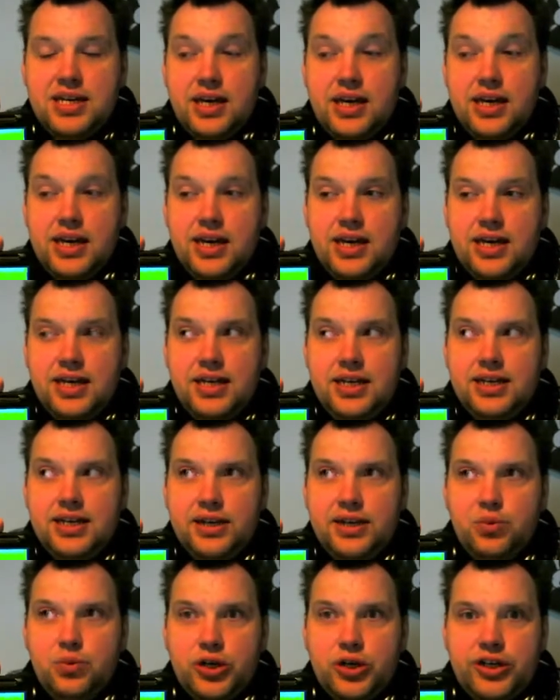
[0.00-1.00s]
a
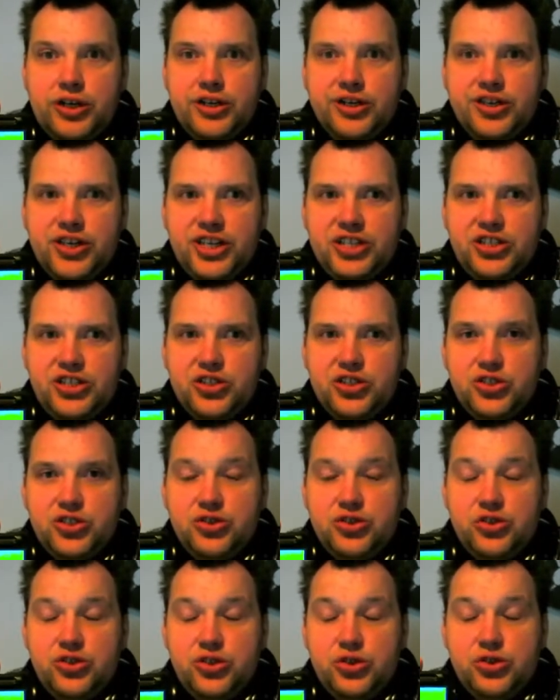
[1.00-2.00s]
network connection
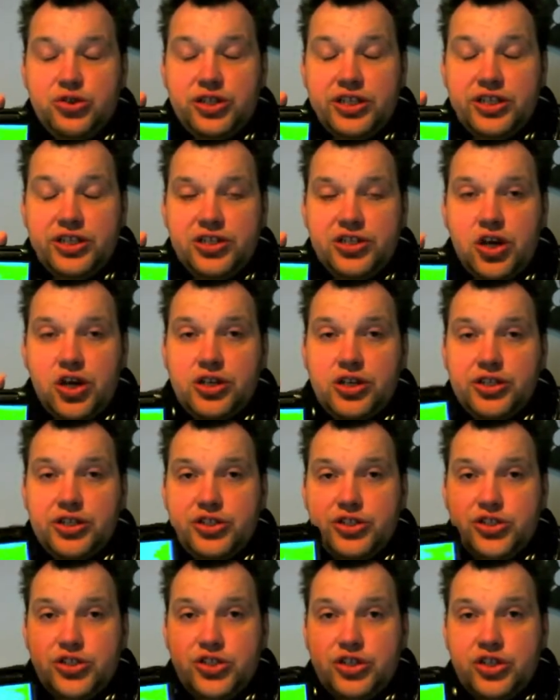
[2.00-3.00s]
using
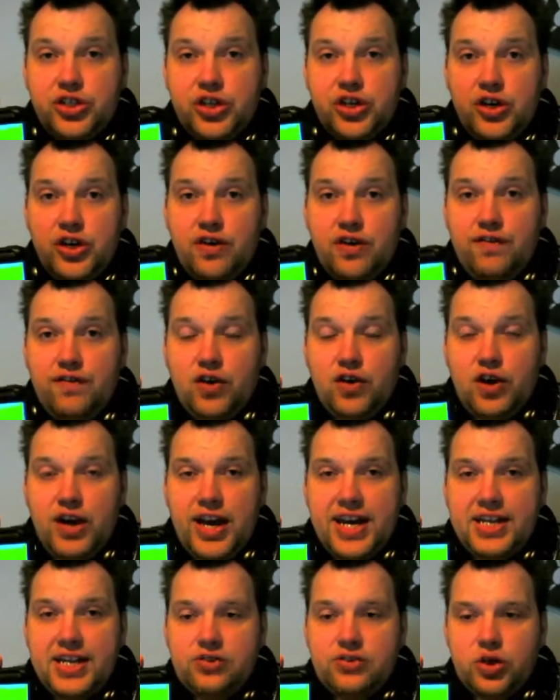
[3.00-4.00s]
sockets for
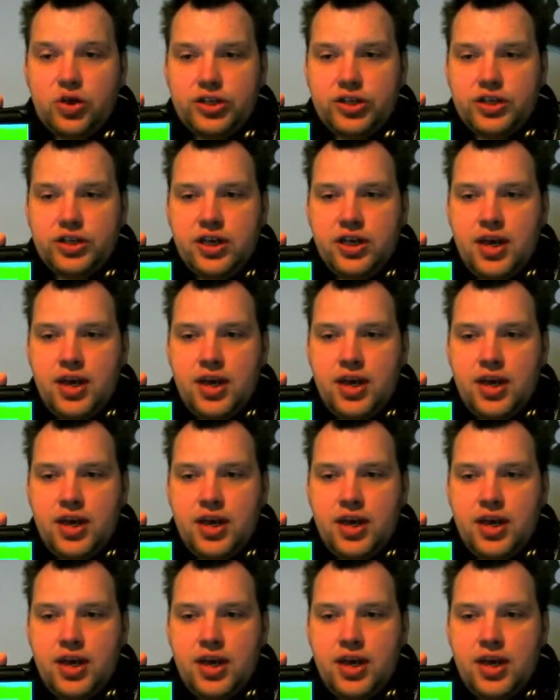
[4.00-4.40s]
Android.